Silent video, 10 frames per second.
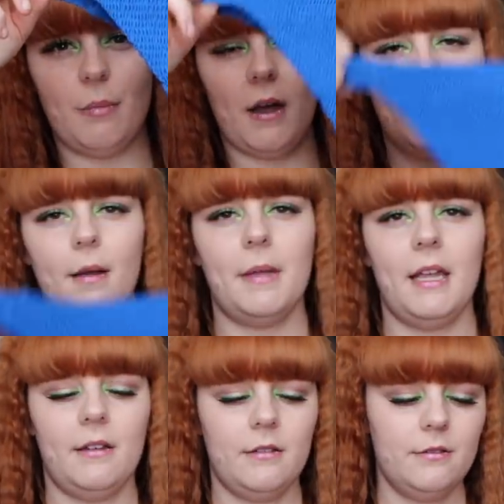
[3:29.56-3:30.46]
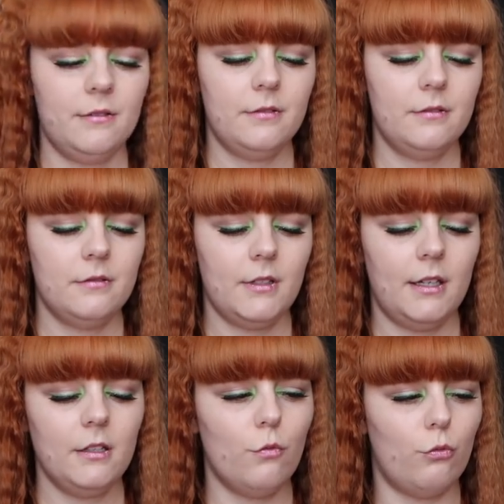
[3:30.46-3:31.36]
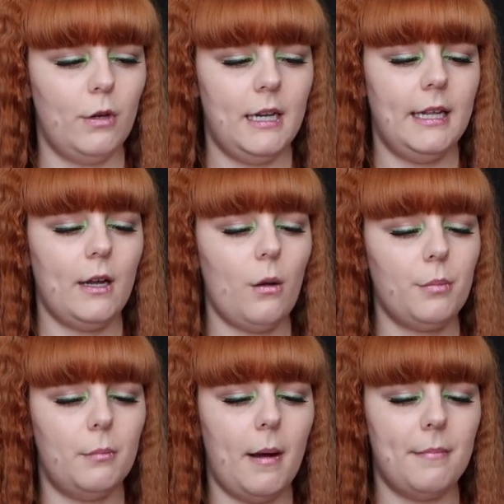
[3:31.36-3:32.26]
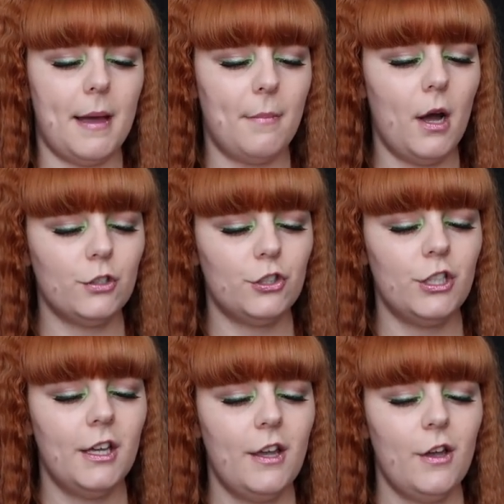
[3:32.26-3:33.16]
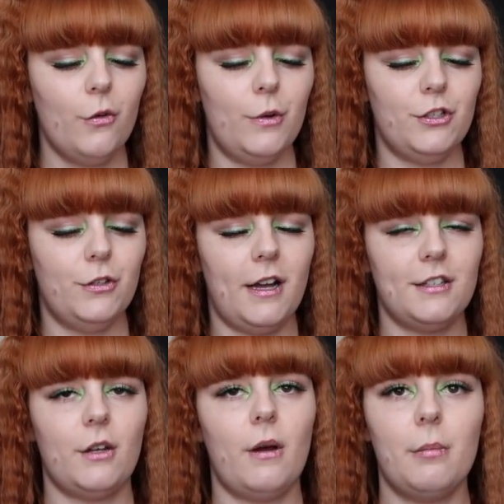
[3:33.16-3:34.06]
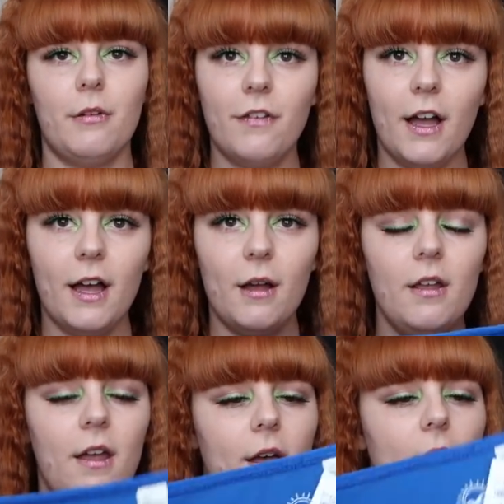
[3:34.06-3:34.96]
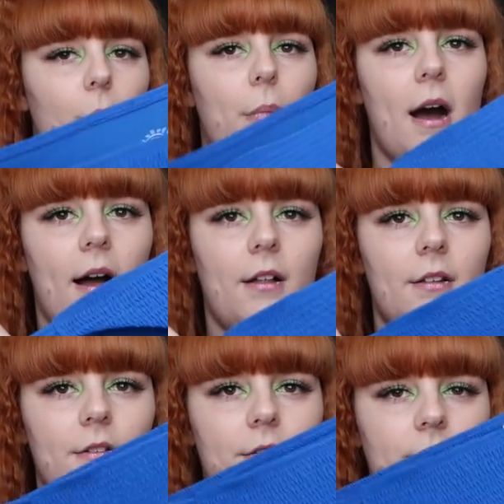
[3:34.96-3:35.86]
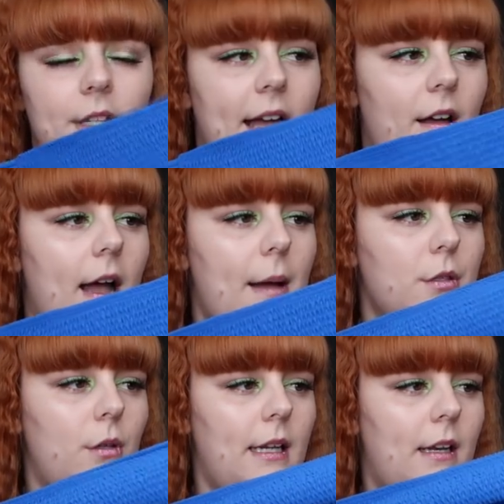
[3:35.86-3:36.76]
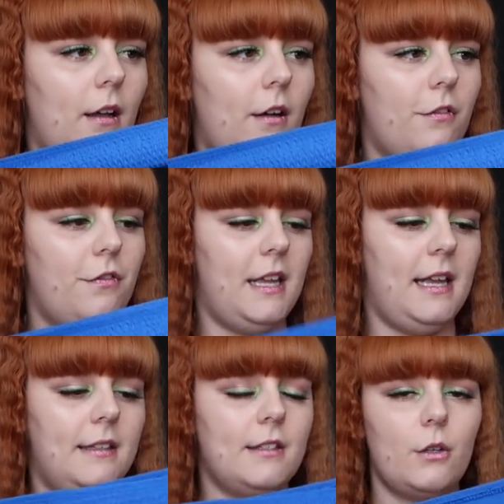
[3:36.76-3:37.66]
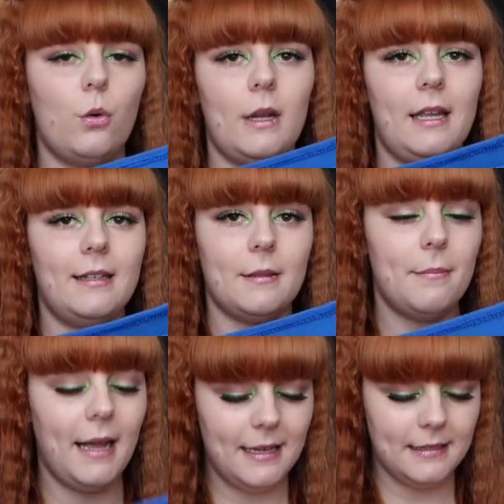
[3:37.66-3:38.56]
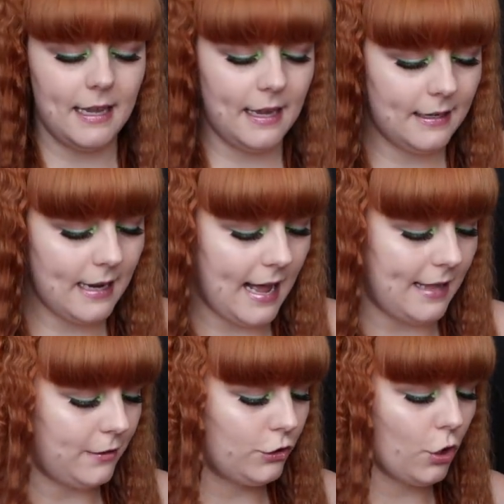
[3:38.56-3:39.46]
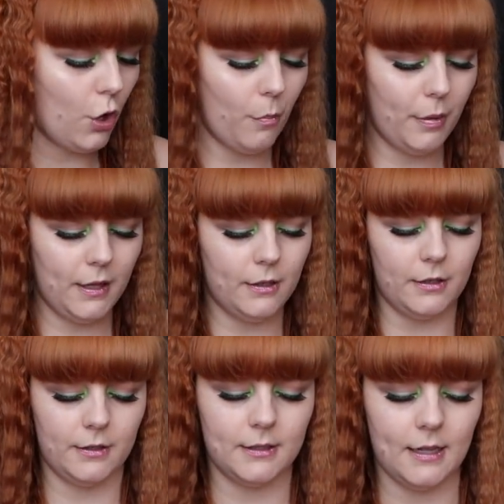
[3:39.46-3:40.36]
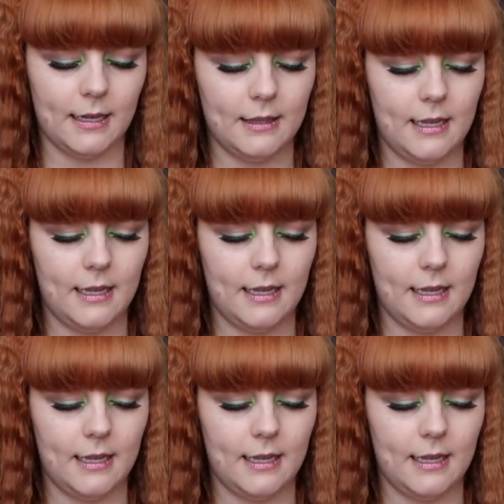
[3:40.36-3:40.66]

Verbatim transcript: but I mean it doesn't really go up your bum that much, which you guys know I prefer. But yeah, I absolutely love these. The quality is amazing and the top looks like